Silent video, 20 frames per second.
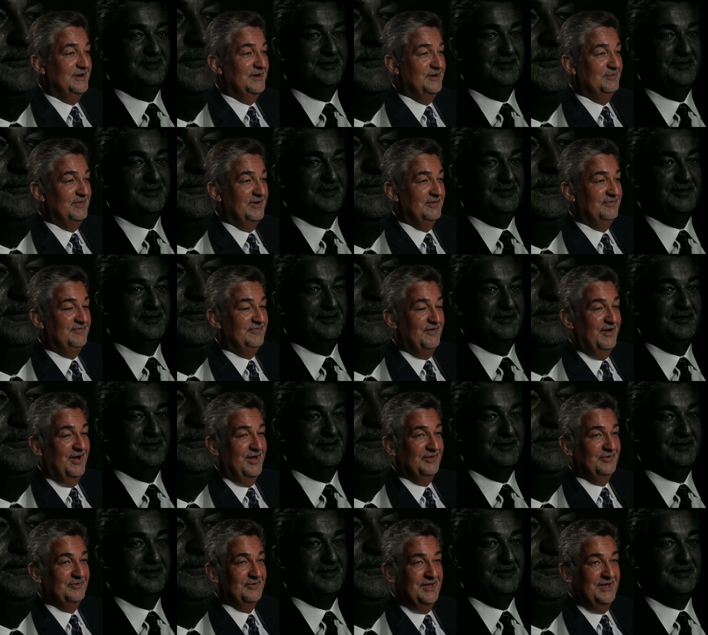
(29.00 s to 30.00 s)
Speaker 1: Uh, my
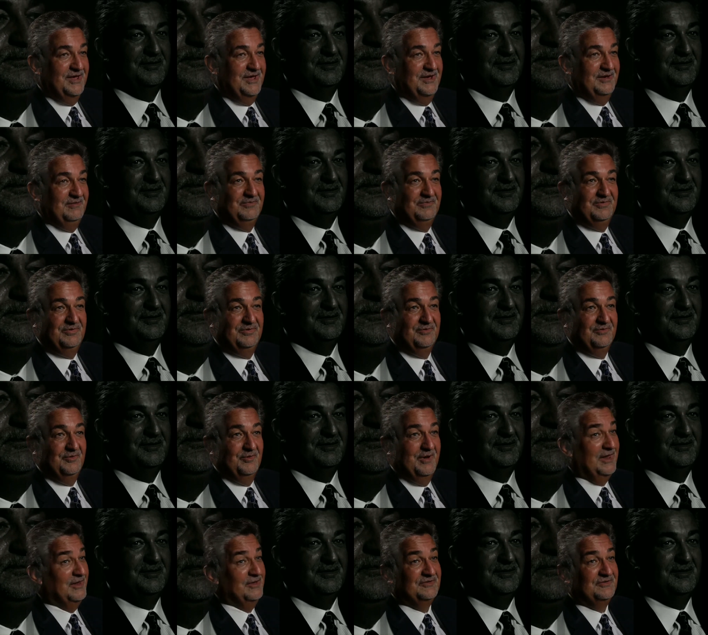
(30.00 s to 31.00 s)
father came
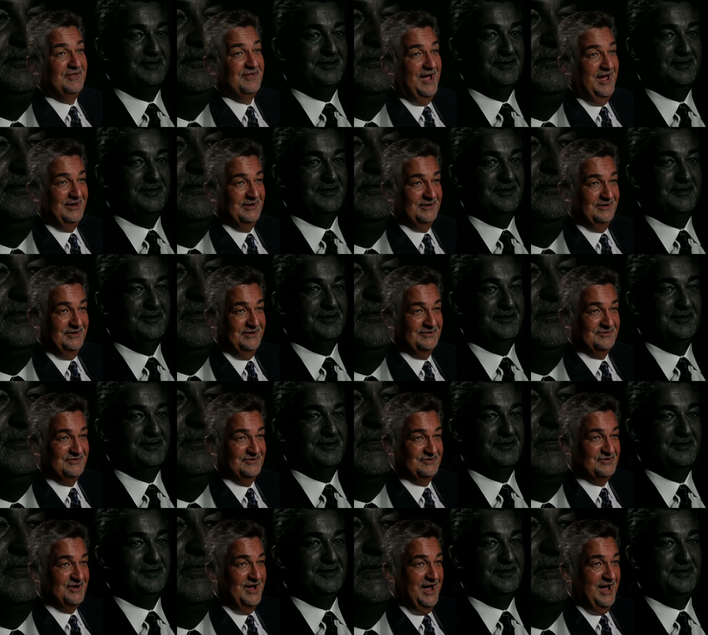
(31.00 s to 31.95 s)
through Ellis Island as a